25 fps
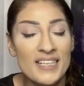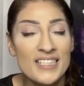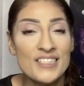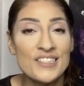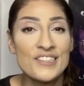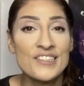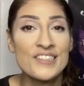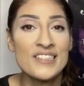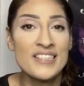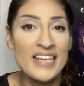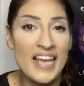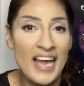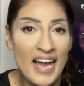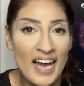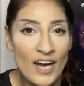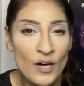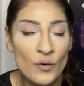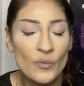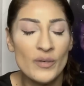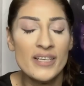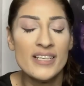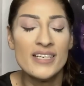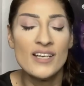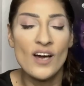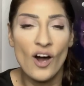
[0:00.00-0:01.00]
is
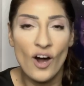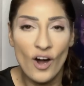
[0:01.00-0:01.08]
now an